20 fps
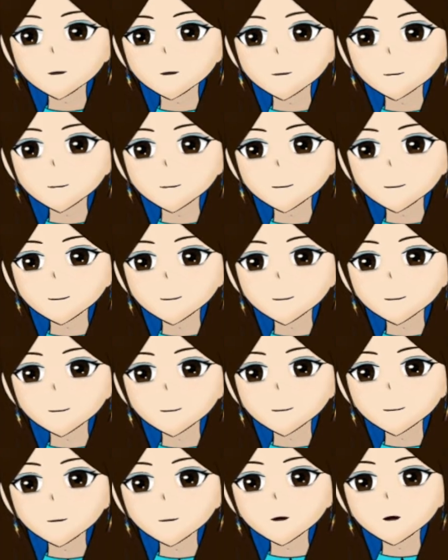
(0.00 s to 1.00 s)
one on the
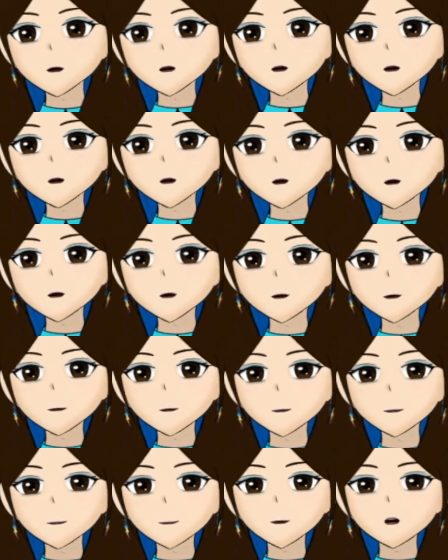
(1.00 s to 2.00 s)
bicycle doesn't really care
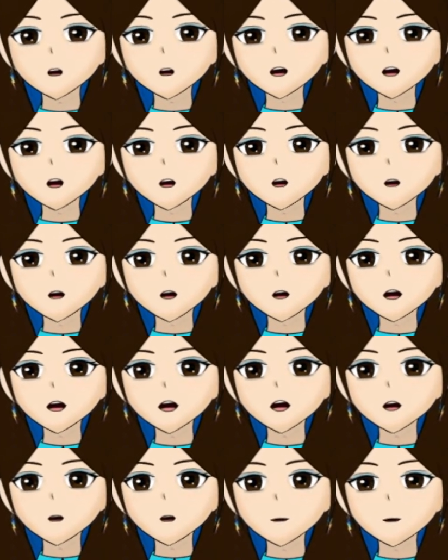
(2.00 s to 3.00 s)
and just goes
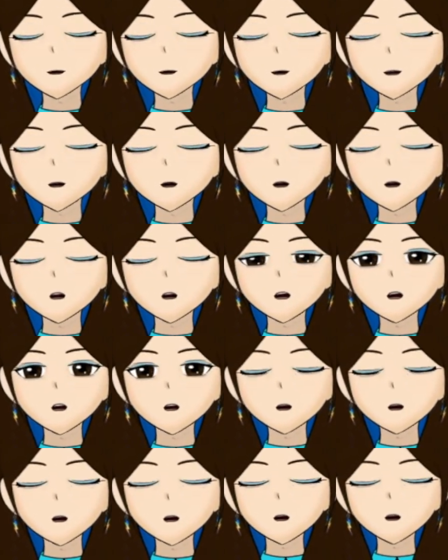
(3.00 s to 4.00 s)
like on
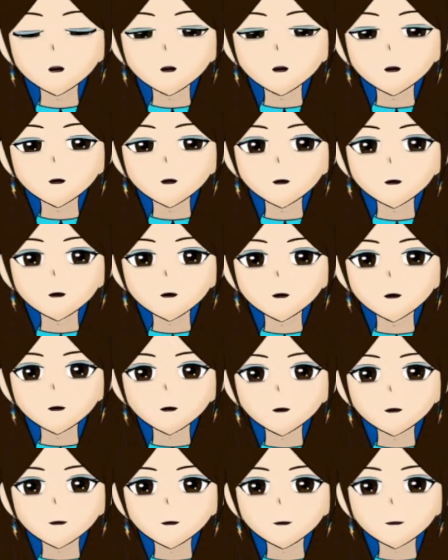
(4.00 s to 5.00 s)
the normal
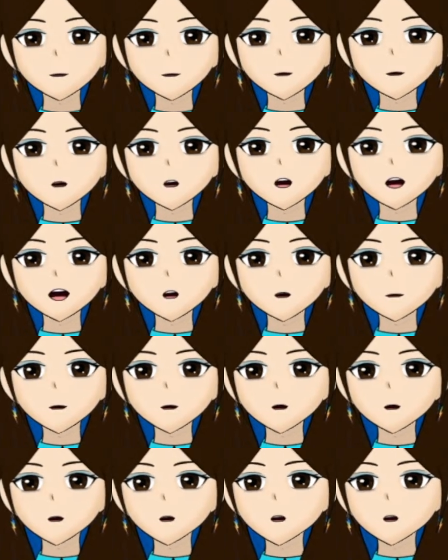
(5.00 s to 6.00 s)
highway,
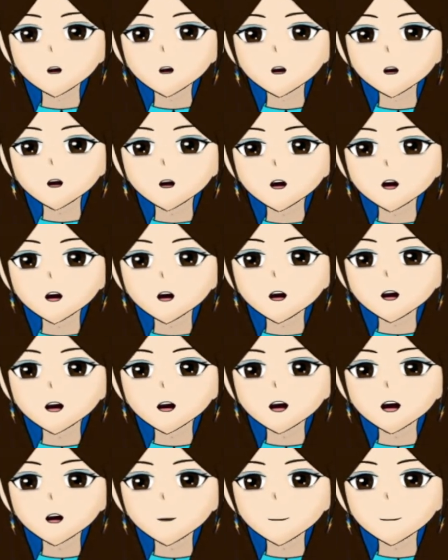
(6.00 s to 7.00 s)
and then of
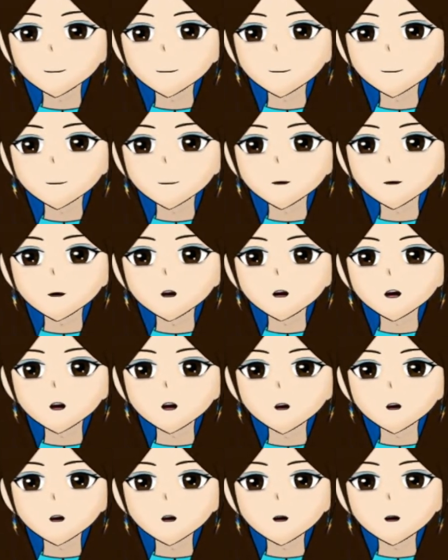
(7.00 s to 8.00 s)
course an
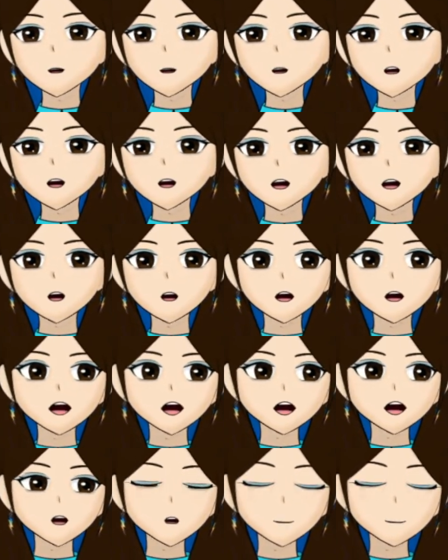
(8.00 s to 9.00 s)
accident is gonna happen.
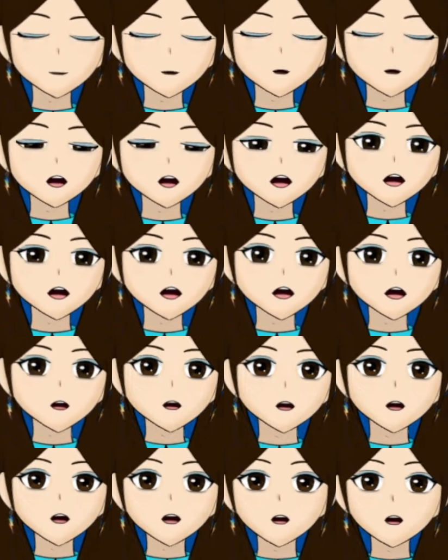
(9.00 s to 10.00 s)
Or sometimes
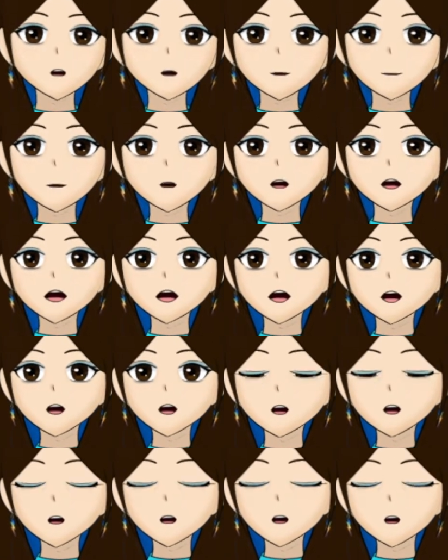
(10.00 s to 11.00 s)
cars don't care, and if
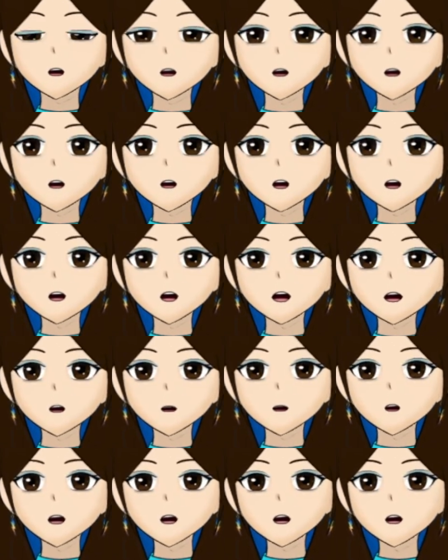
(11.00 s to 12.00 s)
the
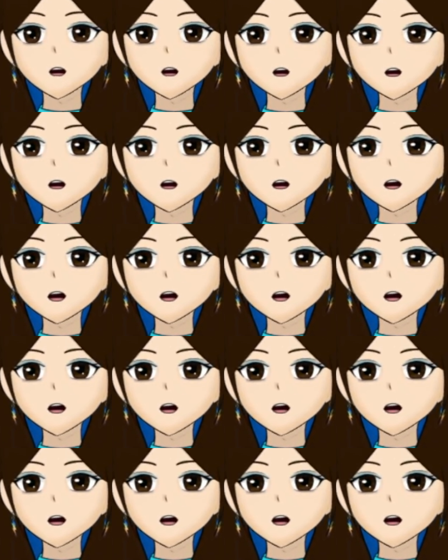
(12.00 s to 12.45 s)
cycle like